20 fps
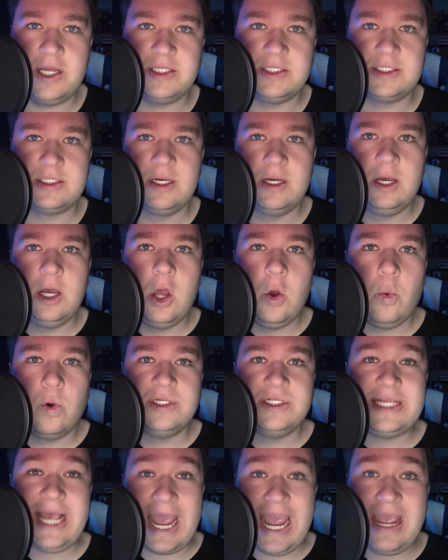was
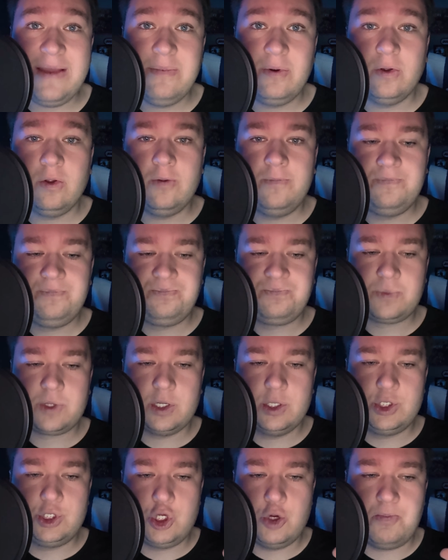able
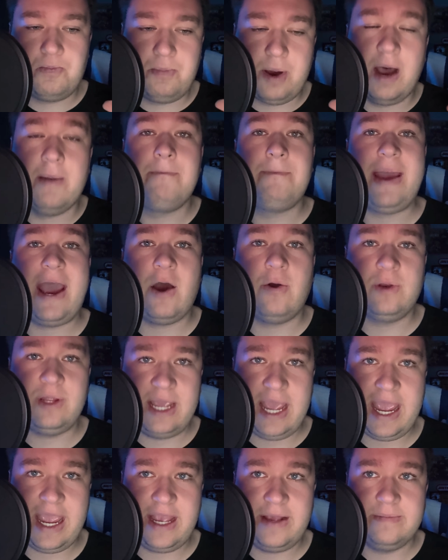to pump
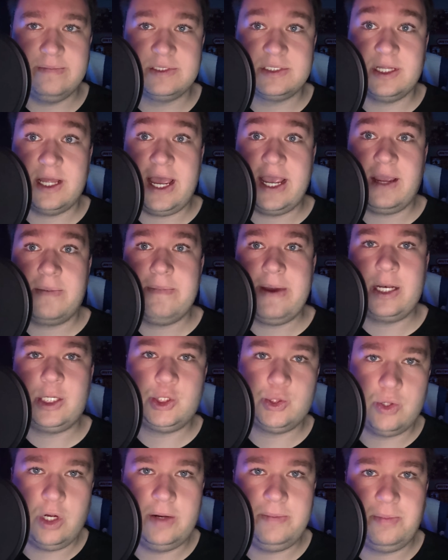out games like
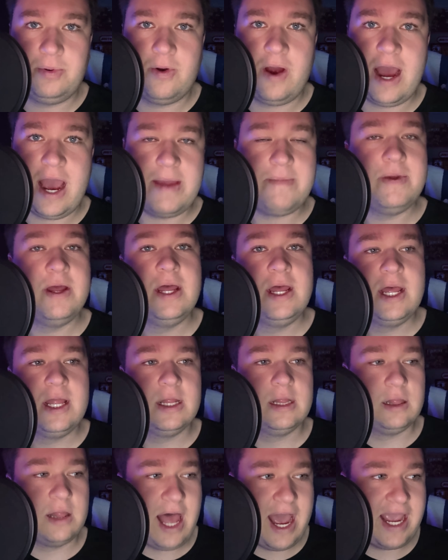Metroid Prime,
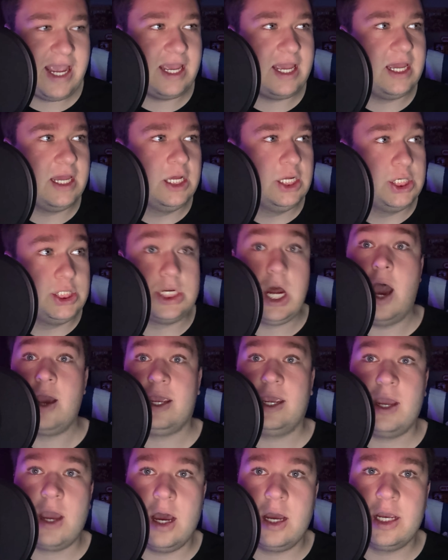like
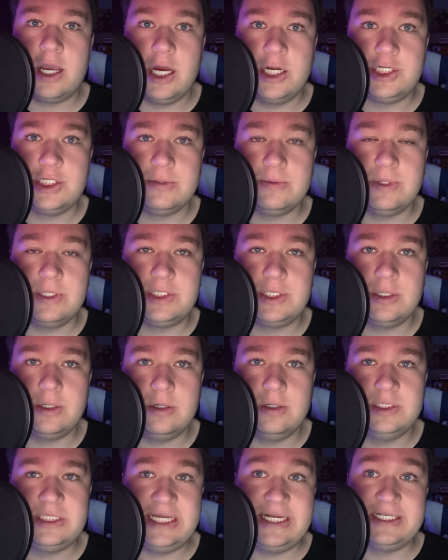Donkey Kong Country
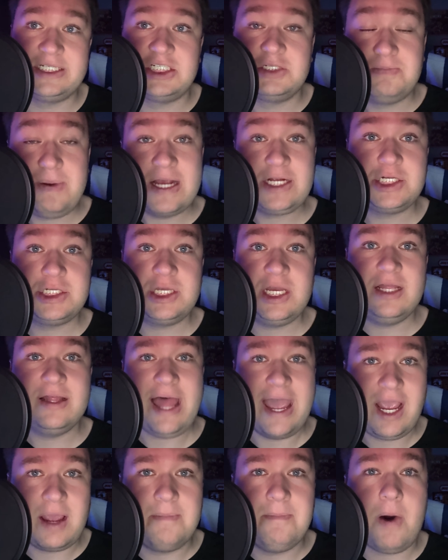Returns, and especially
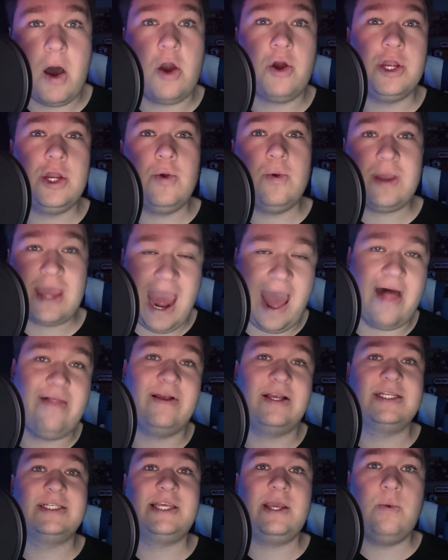like Mario
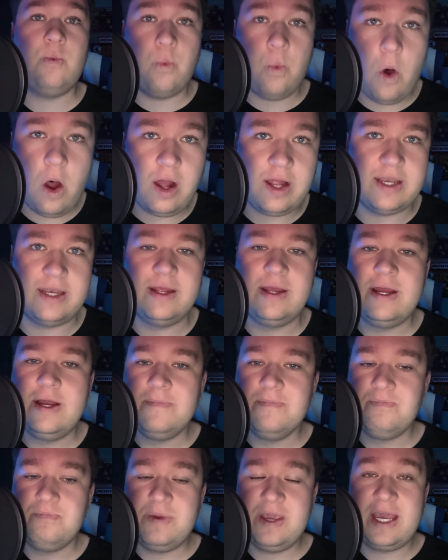Galaxy 1,
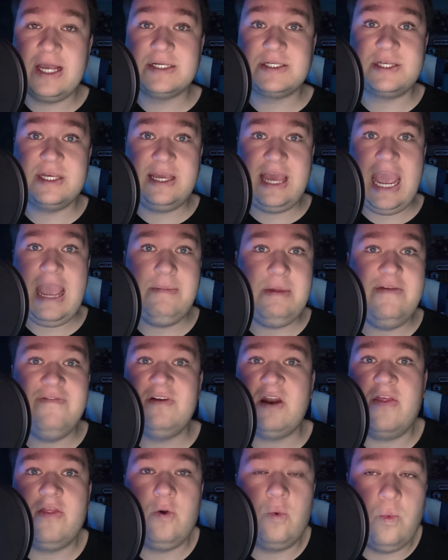because the game,
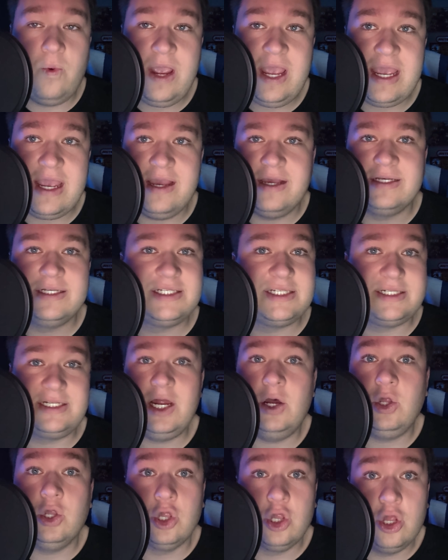even on the Wii,
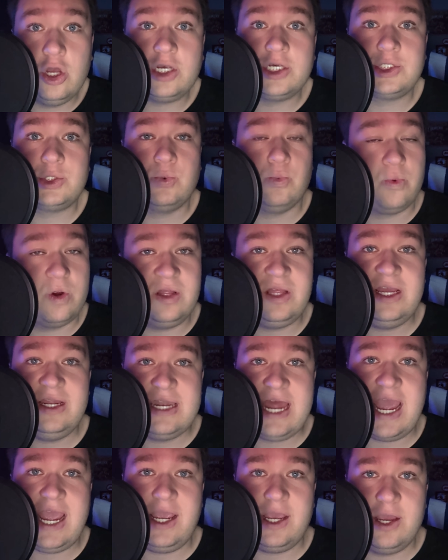still looks
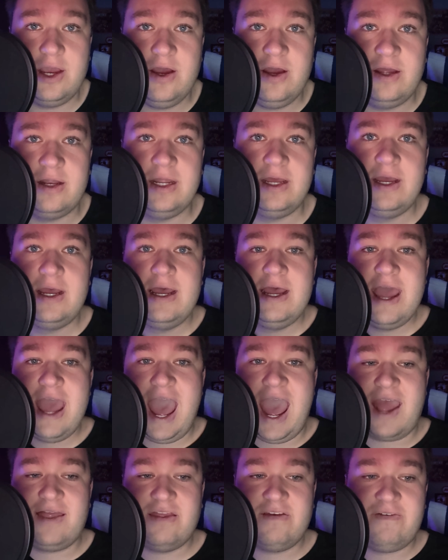really dang good.
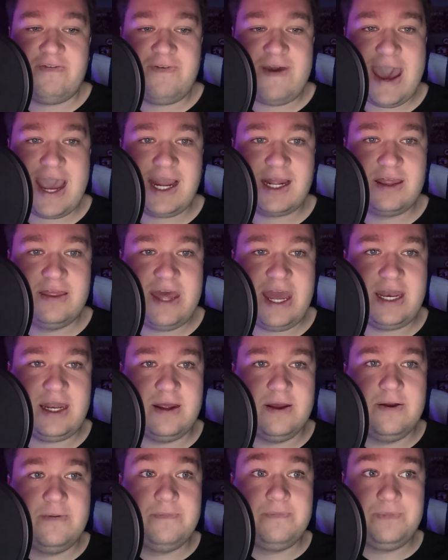And the fact
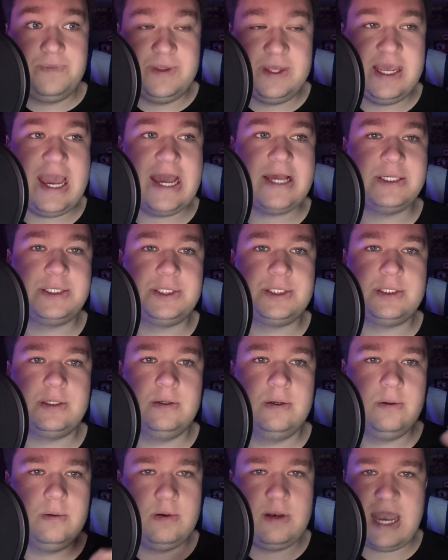that,
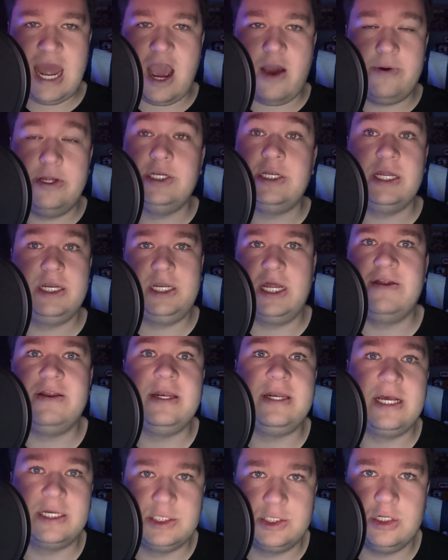yes, now
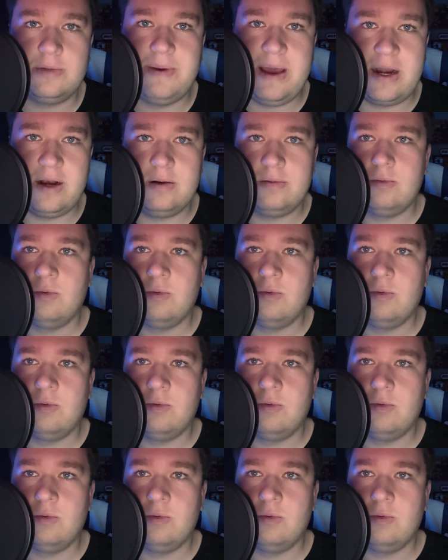it does look